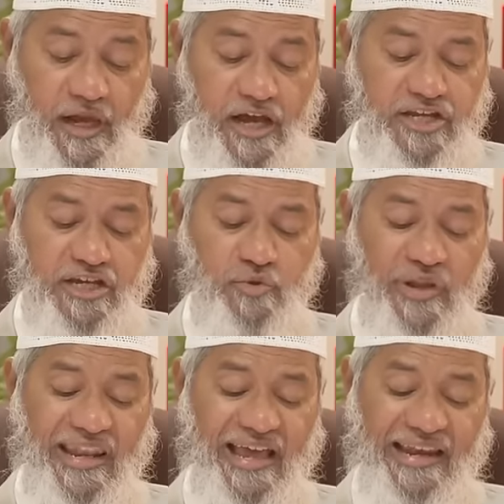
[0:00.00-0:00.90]
Ashhadu
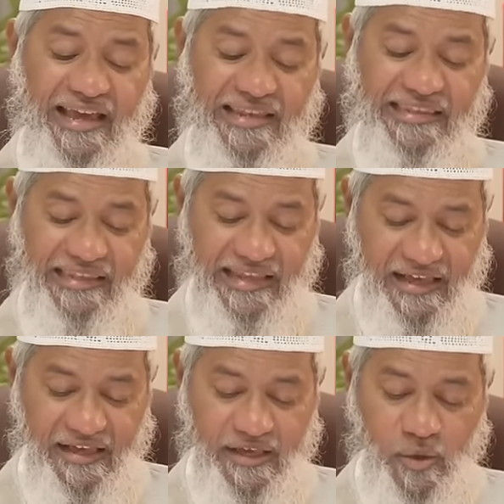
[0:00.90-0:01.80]
an la ilaha
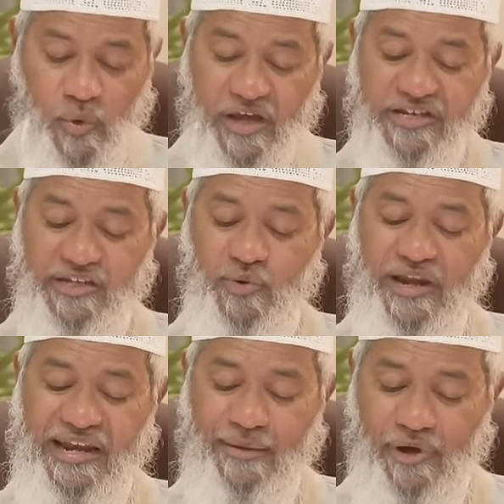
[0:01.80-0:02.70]
illallah wa ashhadu
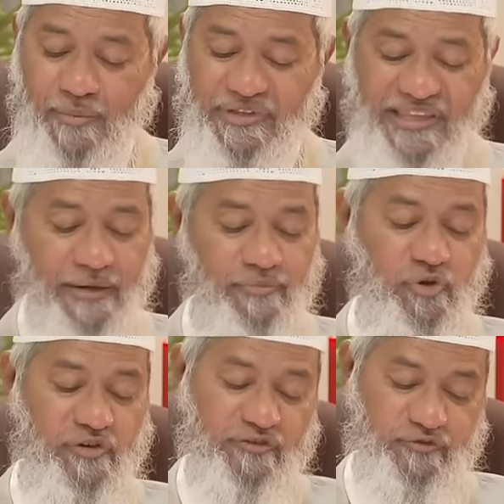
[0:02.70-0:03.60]
anna Muhammadan
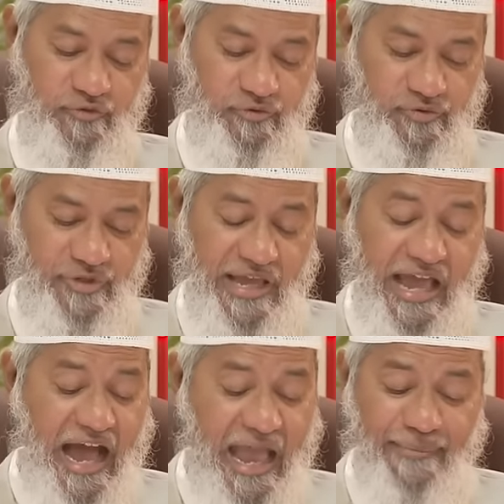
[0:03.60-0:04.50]
abdu wa rasulu.
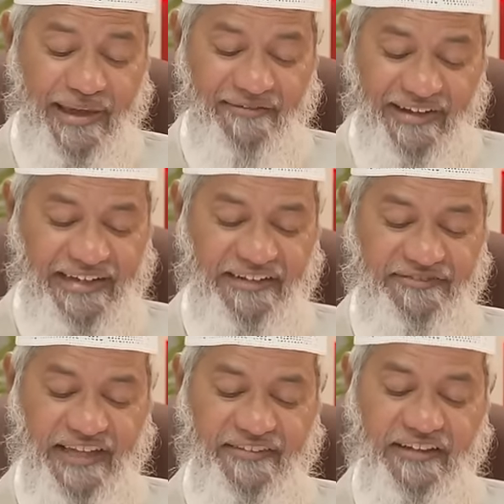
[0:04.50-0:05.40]
I bear
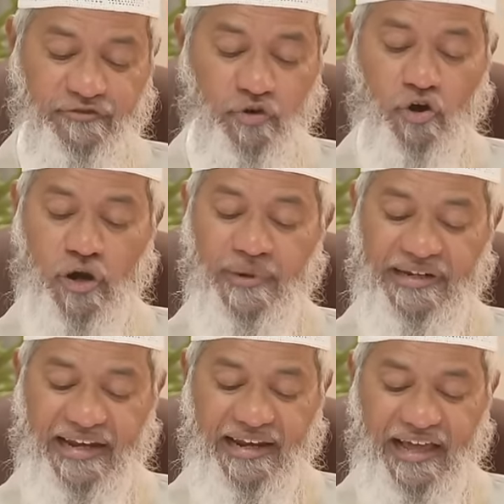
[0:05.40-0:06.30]
witness that there is no God
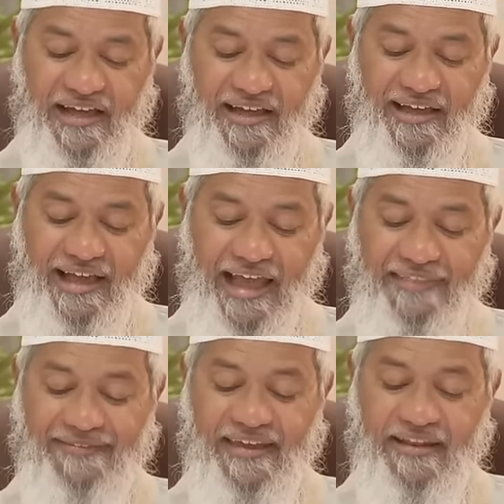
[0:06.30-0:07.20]
but Allah,
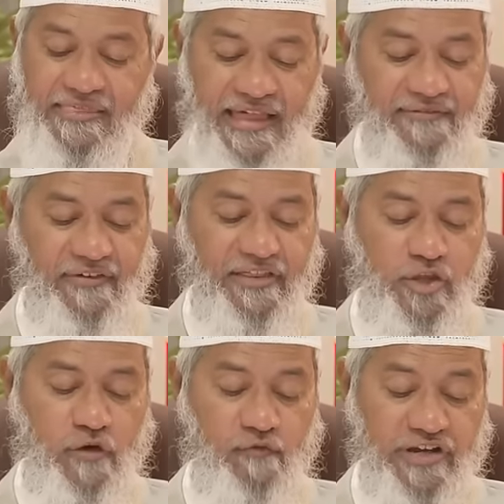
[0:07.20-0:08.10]
and there is none
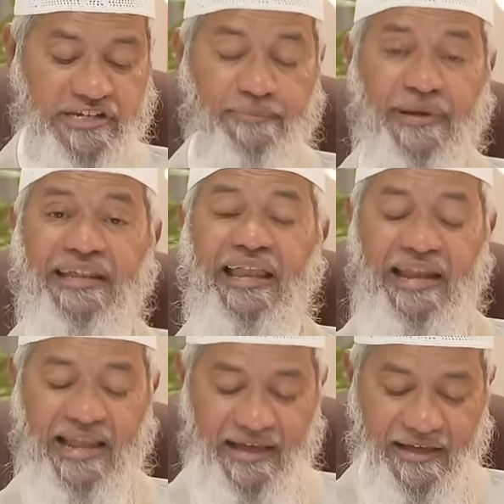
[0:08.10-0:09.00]
worthy of worship but
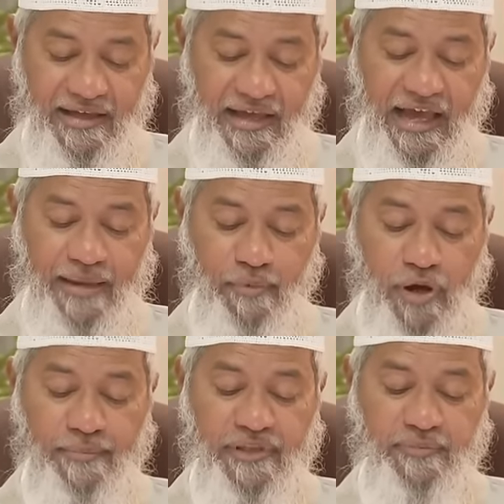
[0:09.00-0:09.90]
Allah, and
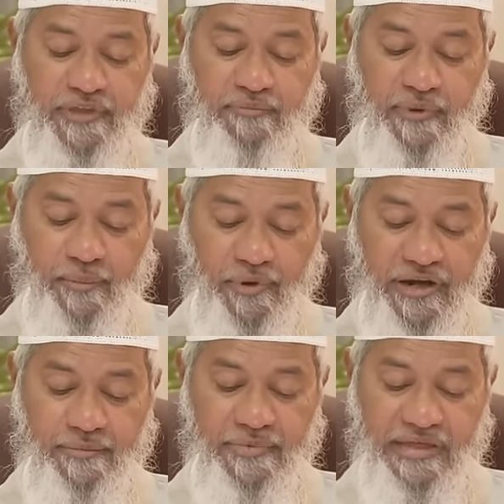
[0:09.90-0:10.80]
Muhammad, peace be
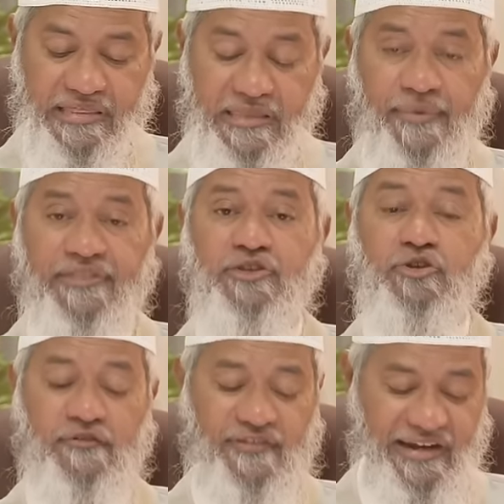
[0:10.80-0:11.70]
upon him, is the
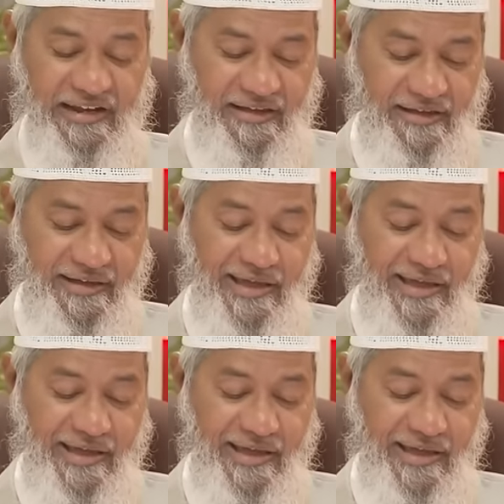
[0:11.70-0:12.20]
messenger of Allah.